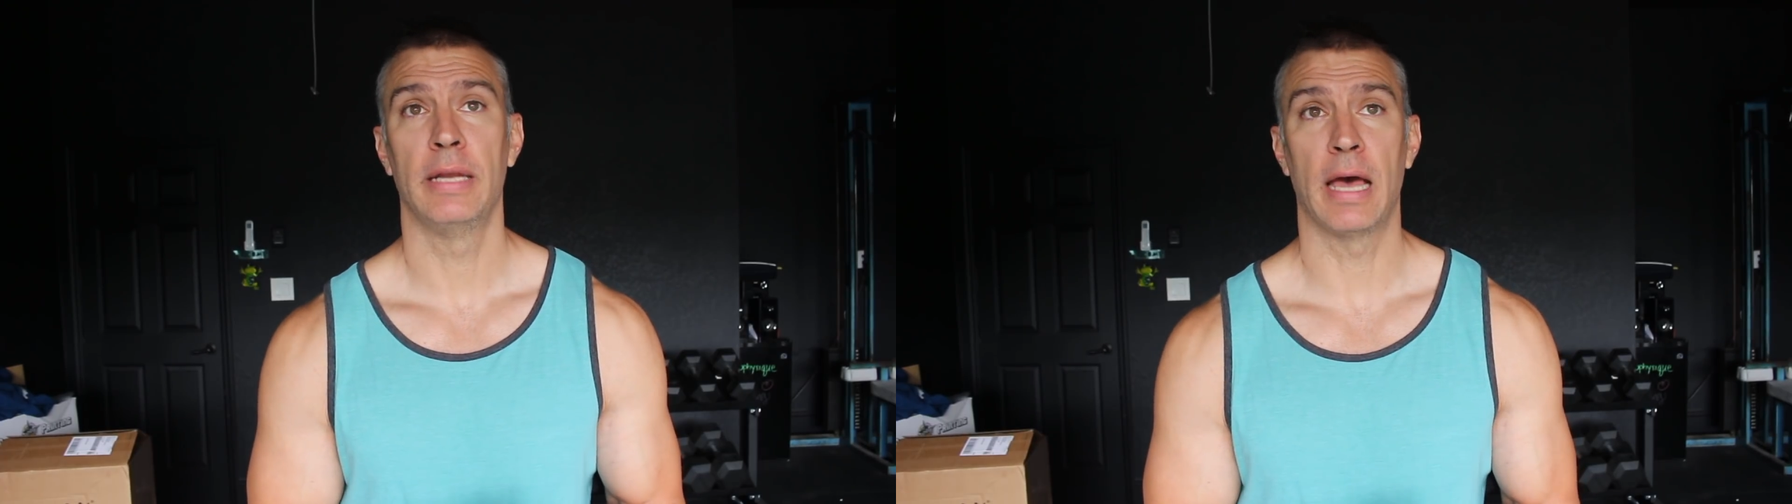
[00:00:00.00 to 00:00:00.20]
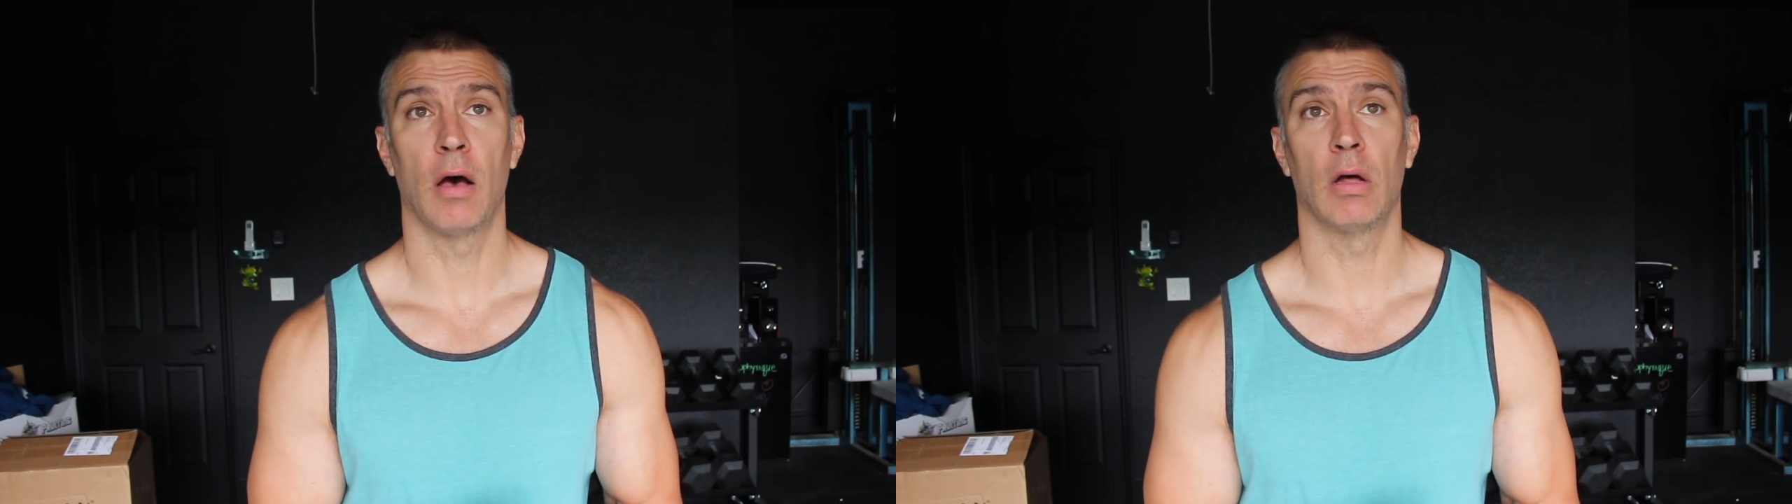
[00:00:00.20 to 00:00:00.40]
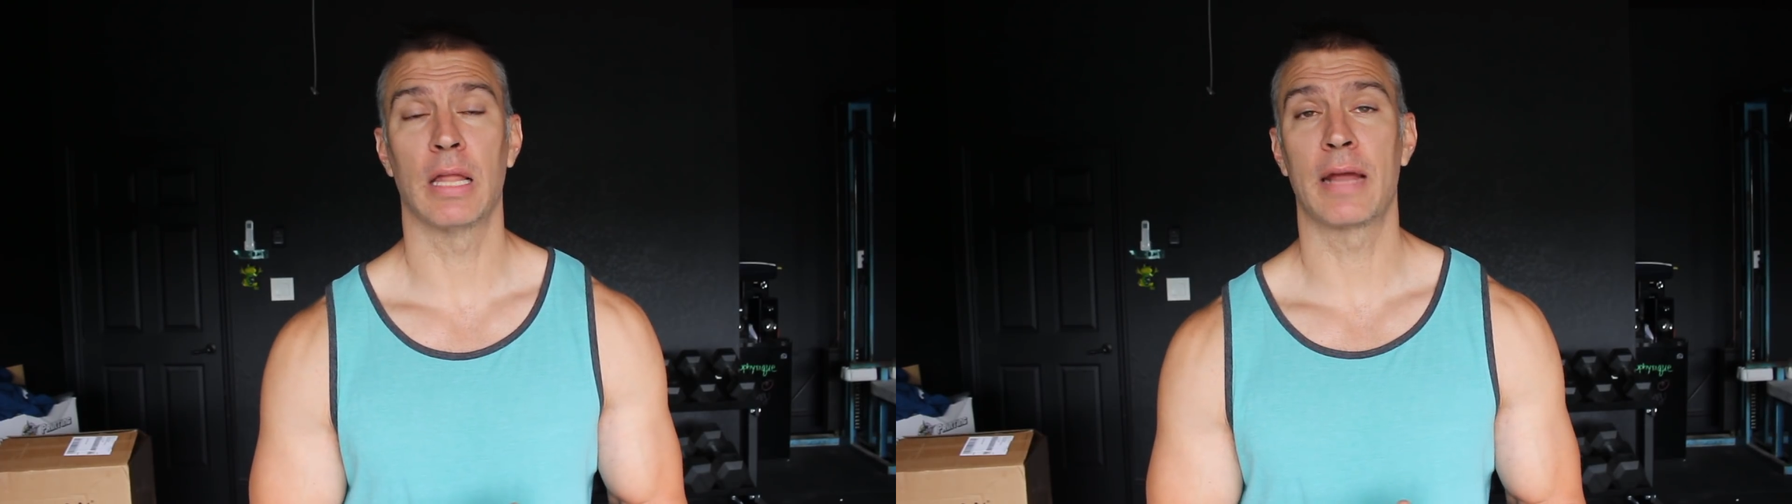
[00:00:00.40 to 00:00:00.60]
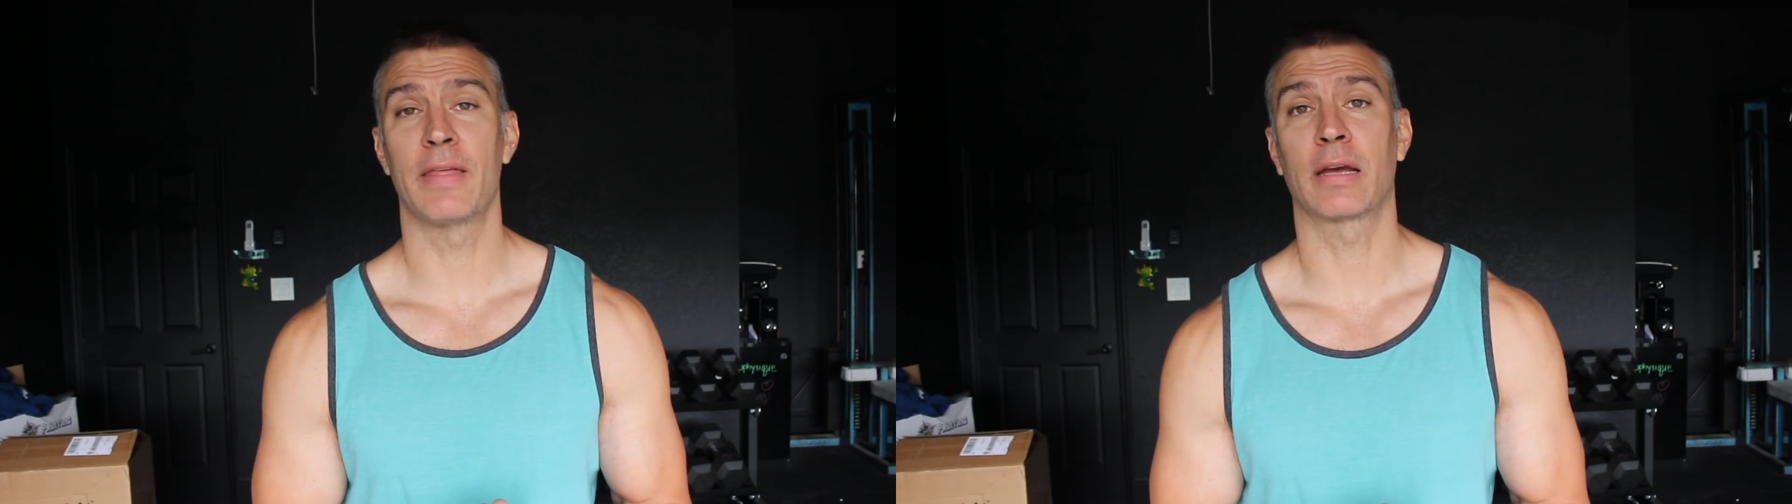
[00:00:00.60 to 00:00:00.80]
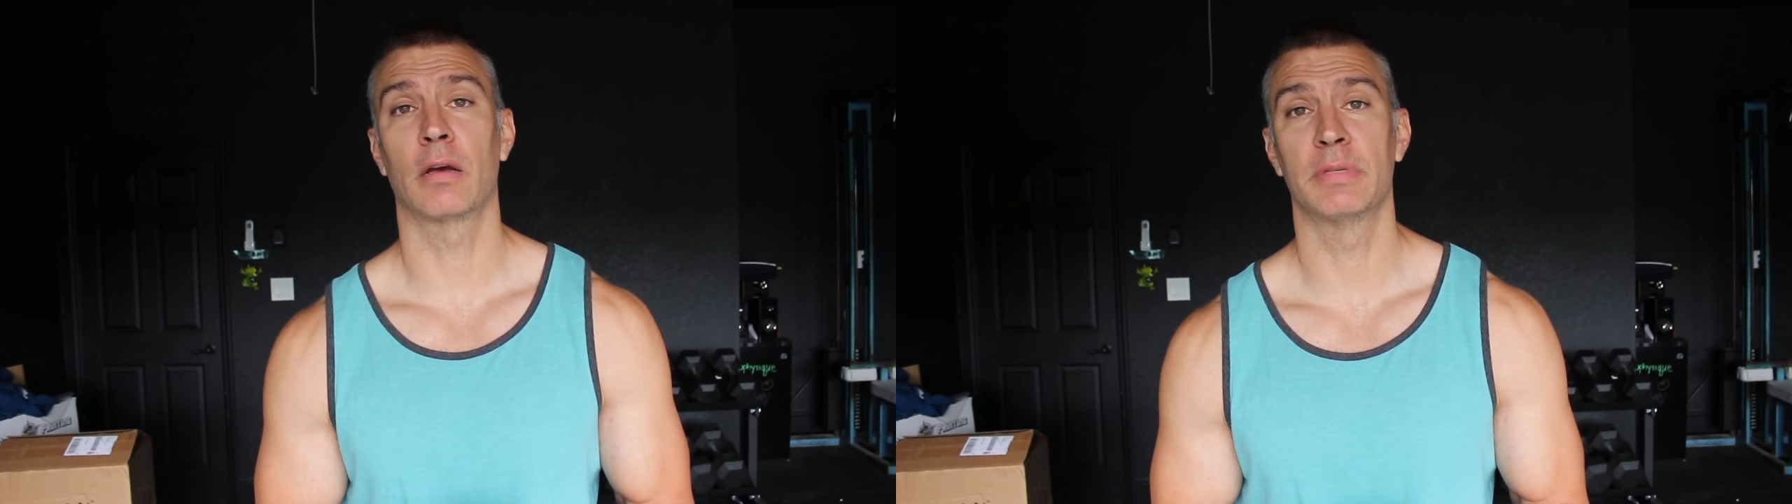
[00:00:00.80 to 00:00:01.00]
Now, a lot
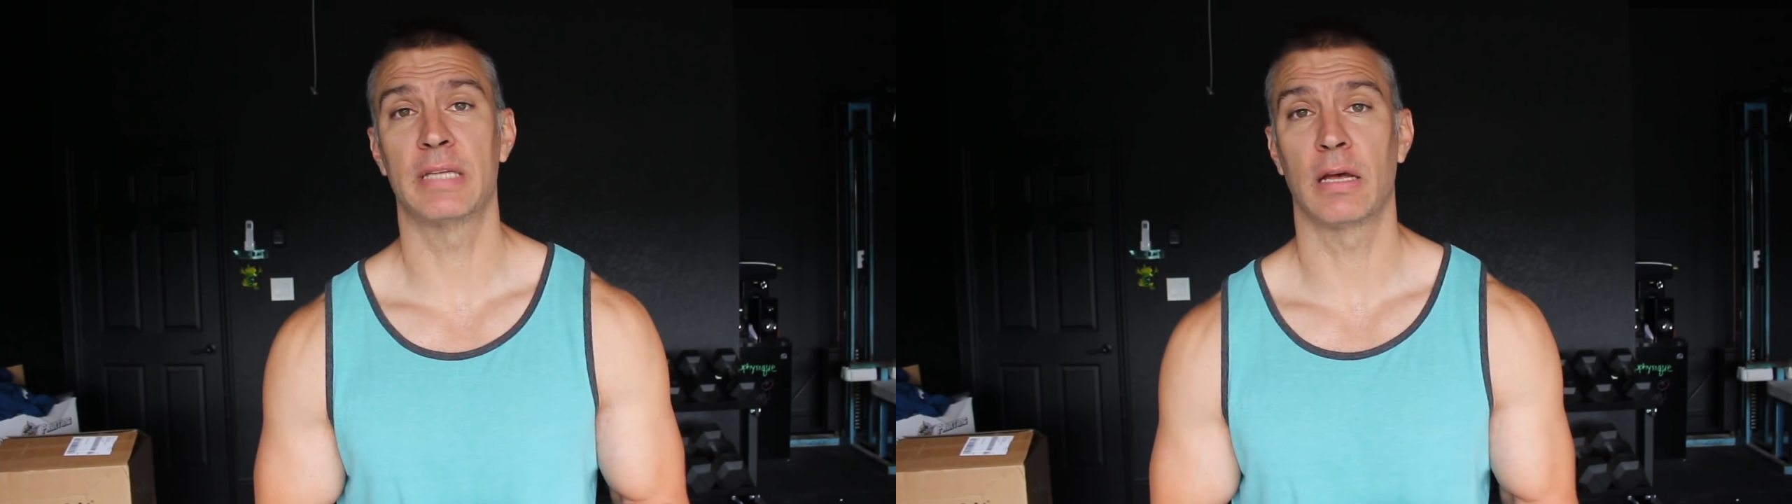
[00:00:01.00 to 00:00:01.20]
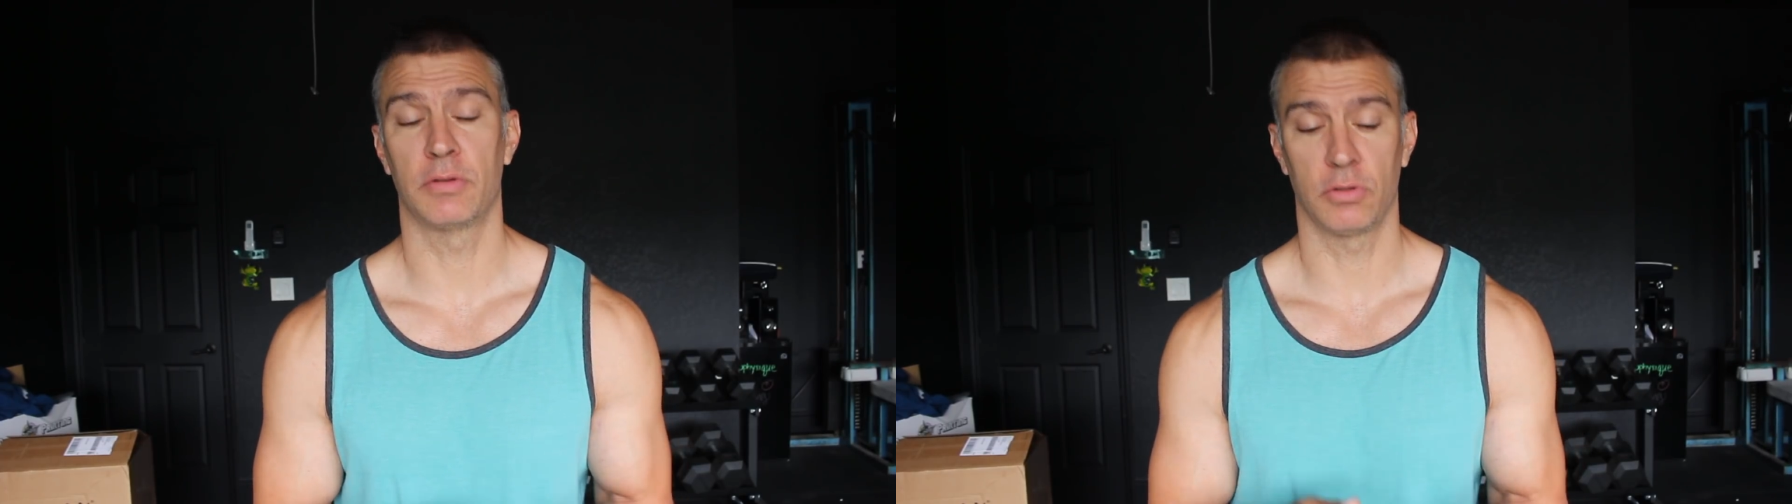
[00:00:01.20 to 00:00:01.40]
of that comes down